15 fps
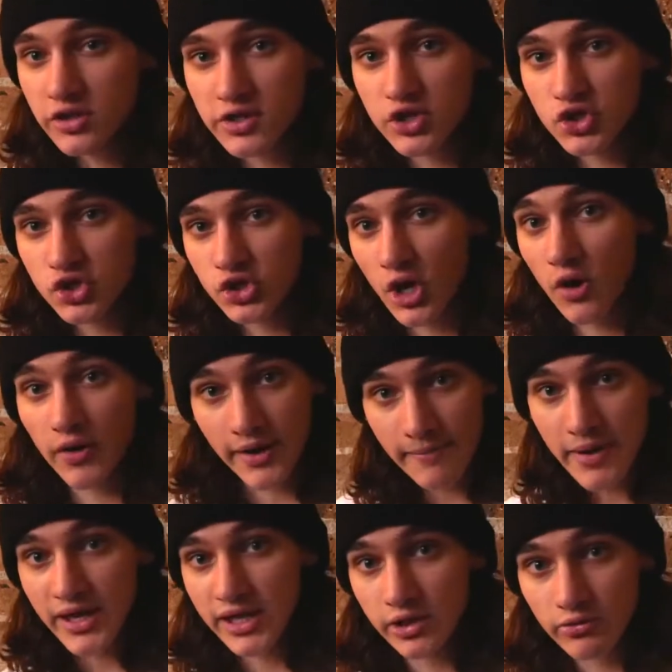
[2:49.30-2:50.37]
this show and I'm
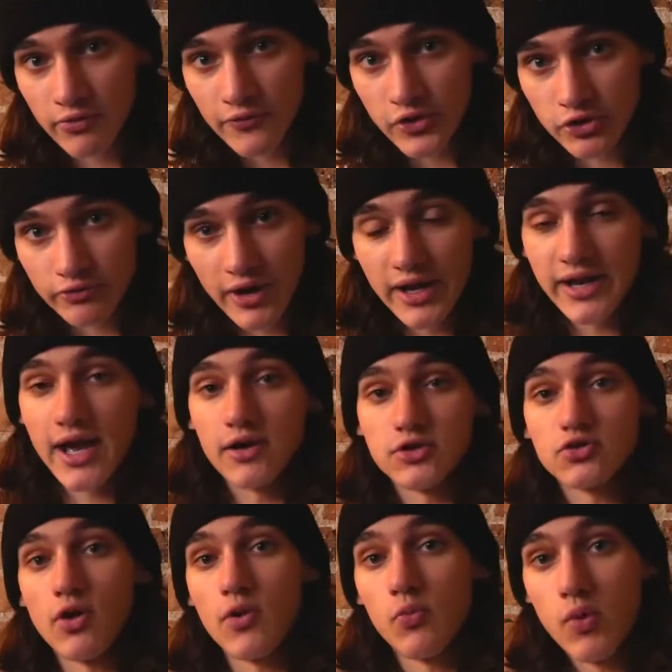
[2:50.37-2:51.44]
making a review right now.
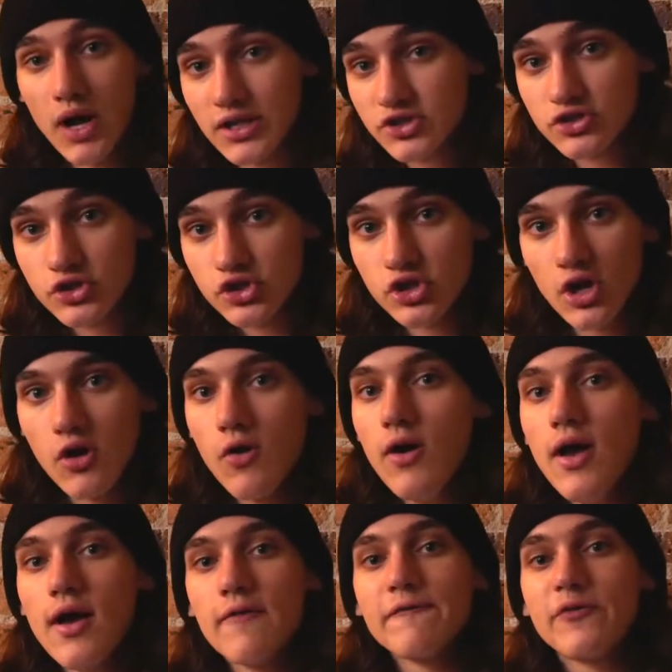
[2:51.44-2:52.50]
So I watched the show,
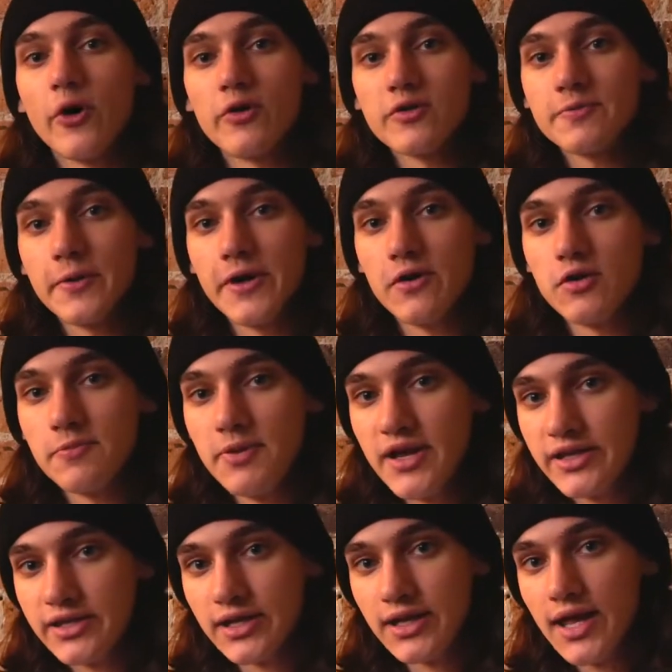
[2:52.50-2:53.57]
formed my own
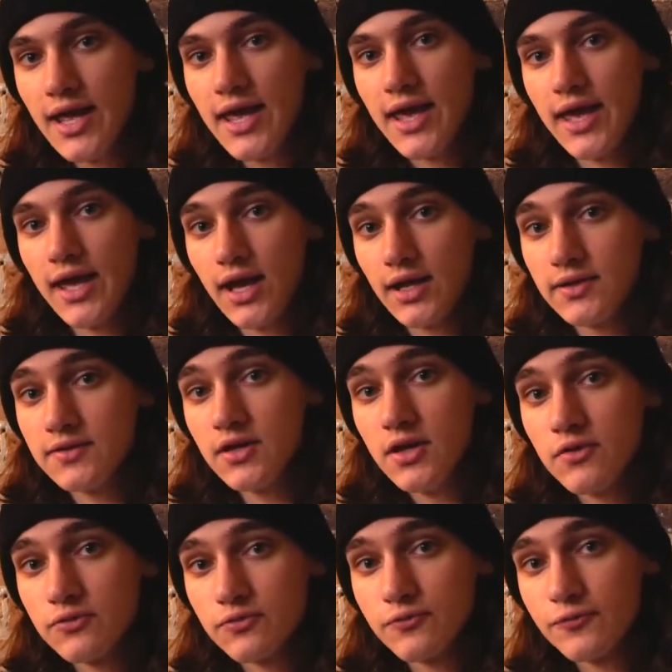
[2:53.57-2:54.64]
opinion, and
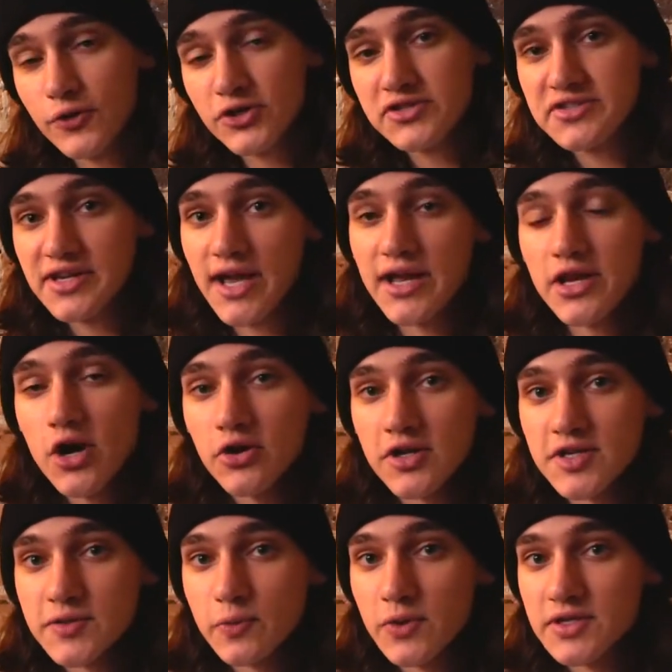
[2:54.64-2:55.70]
first thing I
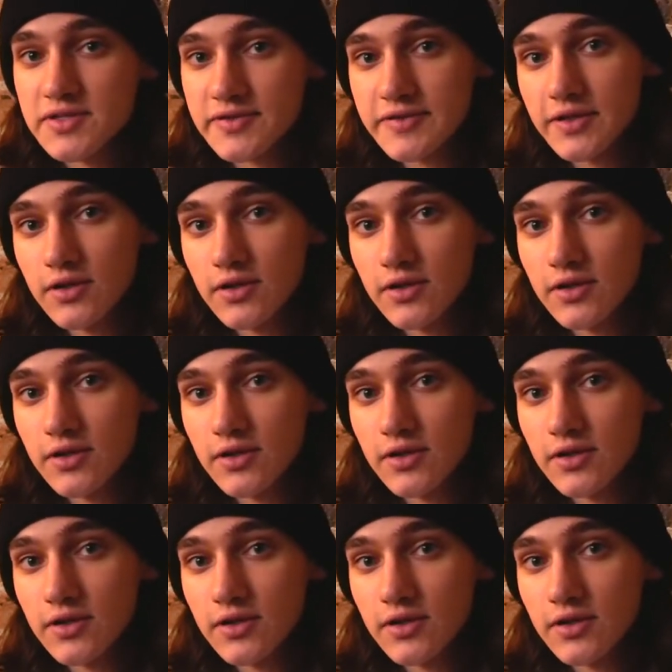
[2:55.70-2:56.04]
noticed was